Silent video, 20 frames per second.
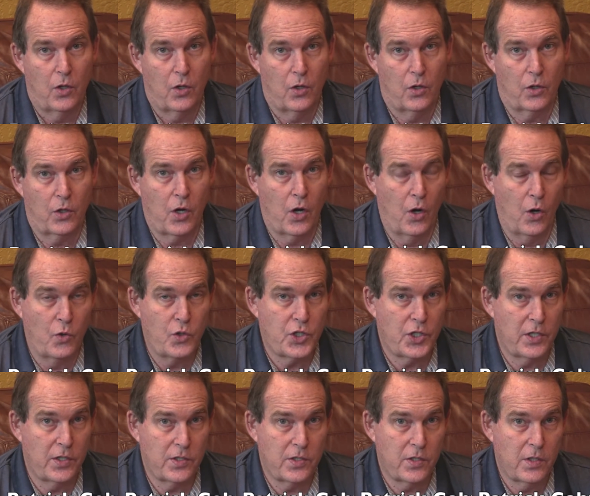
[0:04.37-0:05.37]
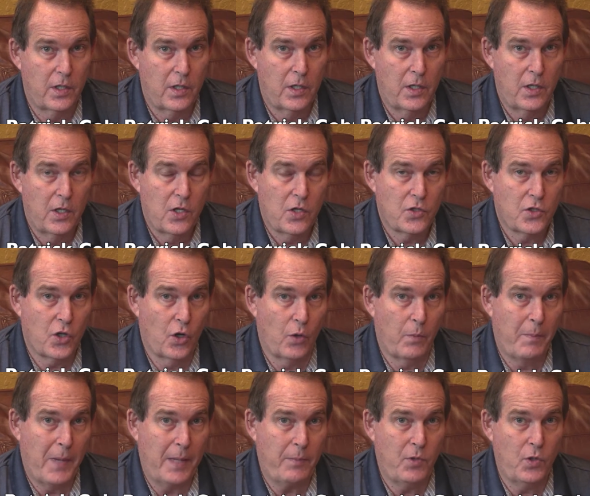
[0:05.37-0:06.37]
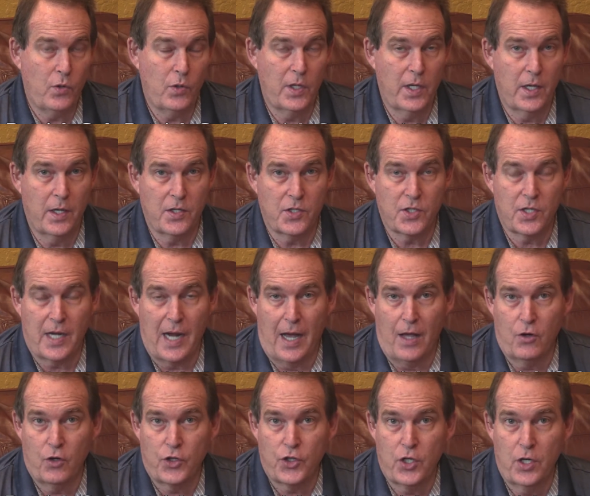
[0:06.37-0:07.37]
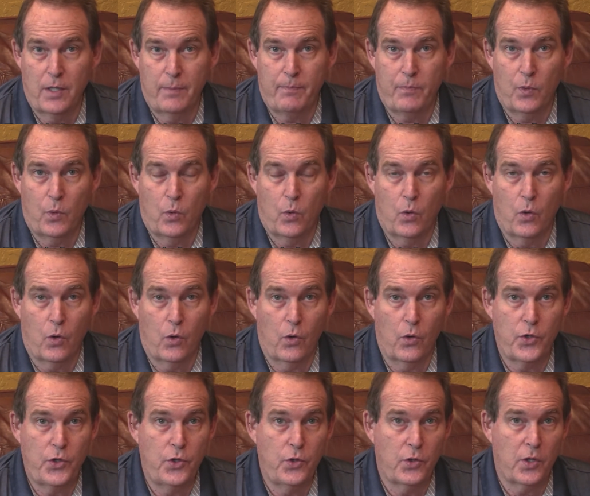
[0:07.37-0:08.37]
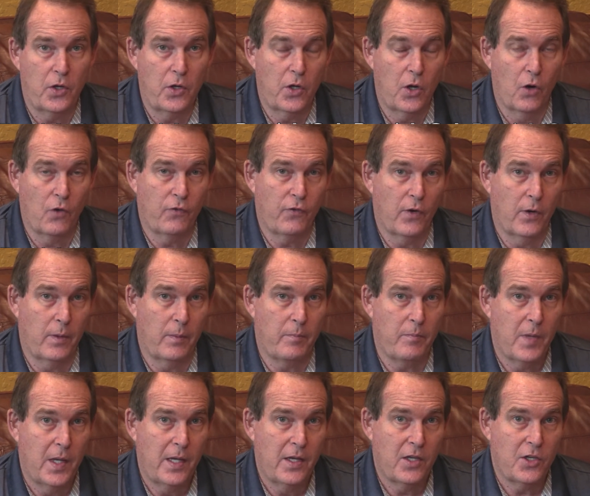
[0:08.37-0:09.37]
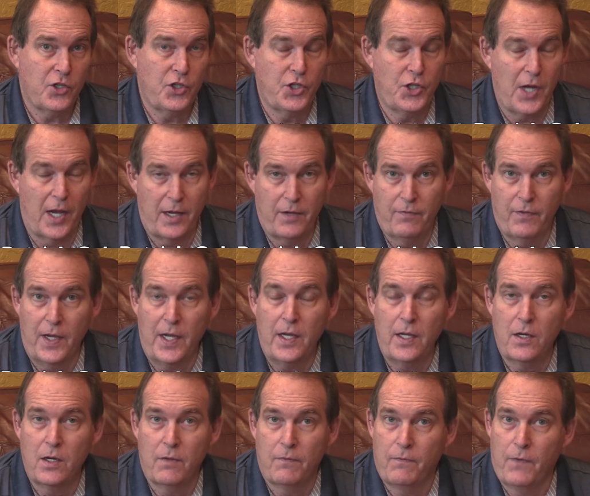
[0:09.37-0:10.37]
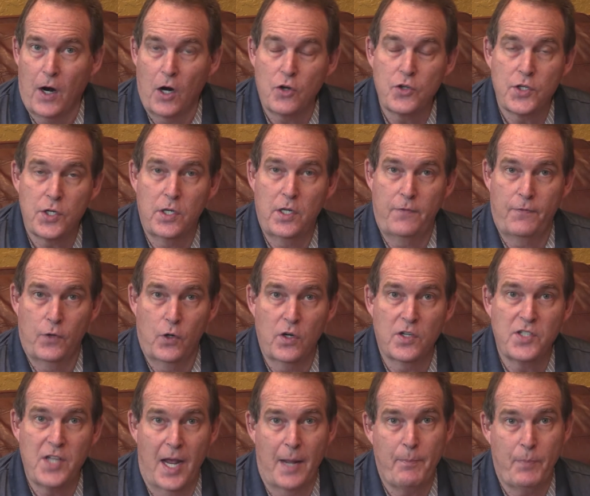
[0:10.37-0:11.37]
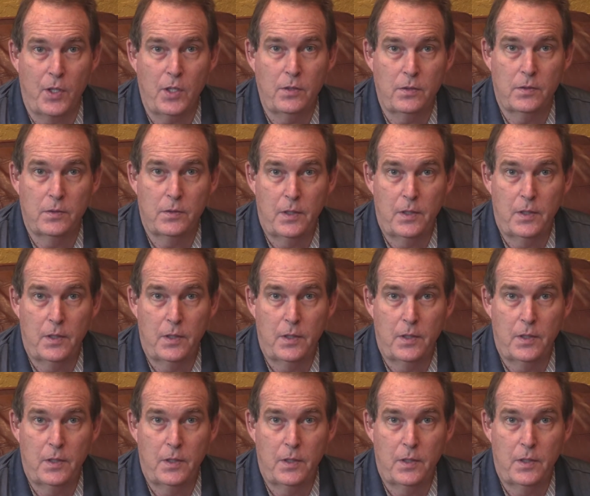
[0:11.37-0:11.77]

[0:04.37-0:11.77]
or coaches so maybe you can get a scholarship or you can go from JV to varsity, for example?